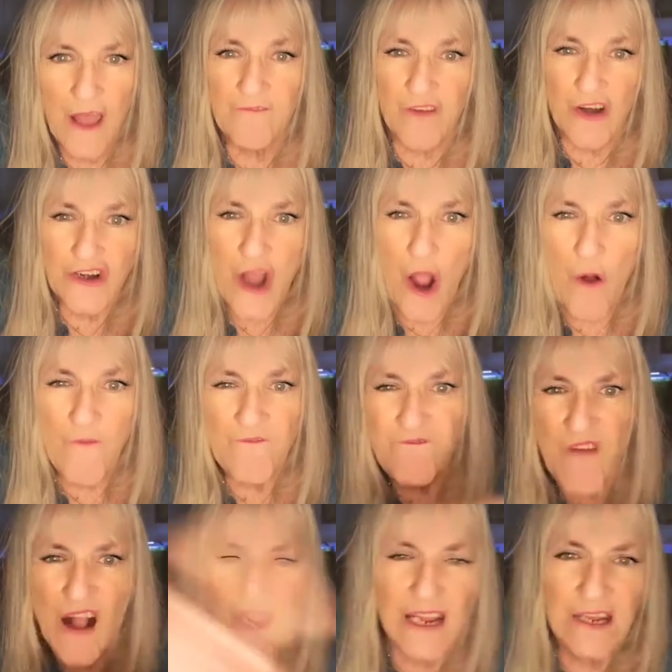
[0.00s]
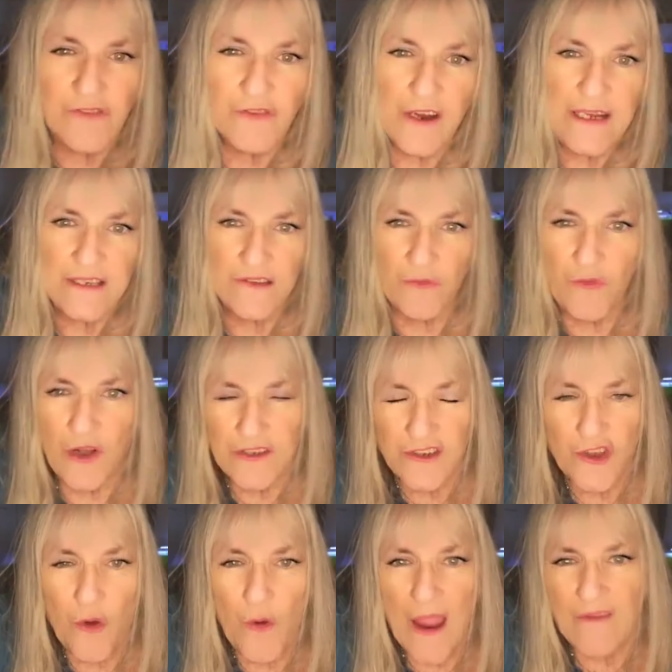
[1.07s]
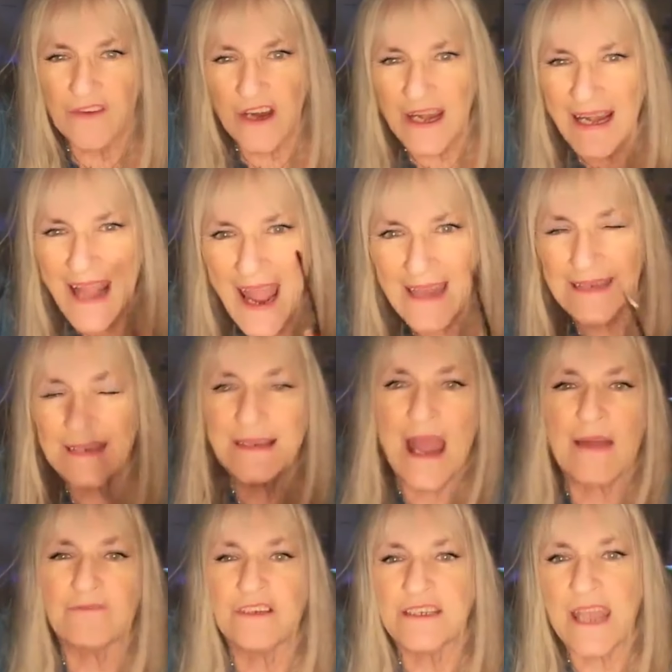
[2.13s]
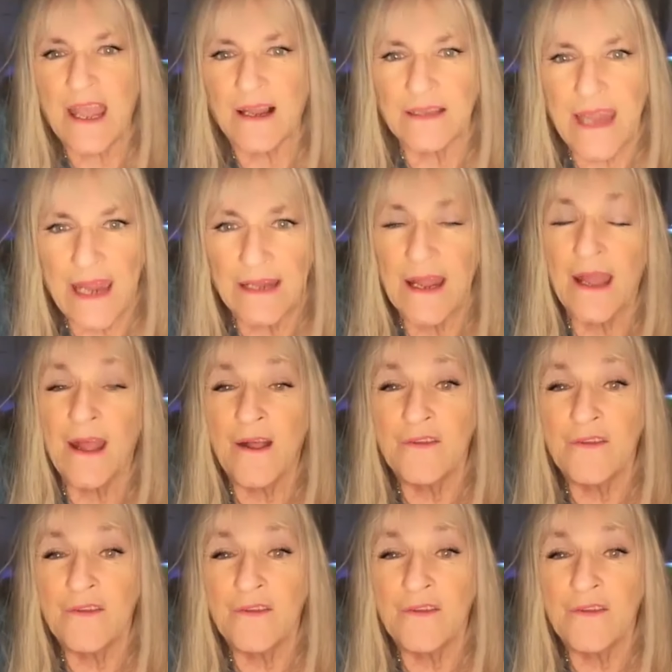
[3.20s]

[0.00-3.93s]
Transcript: for no fucking reason whatsoever. And I did not retaliate.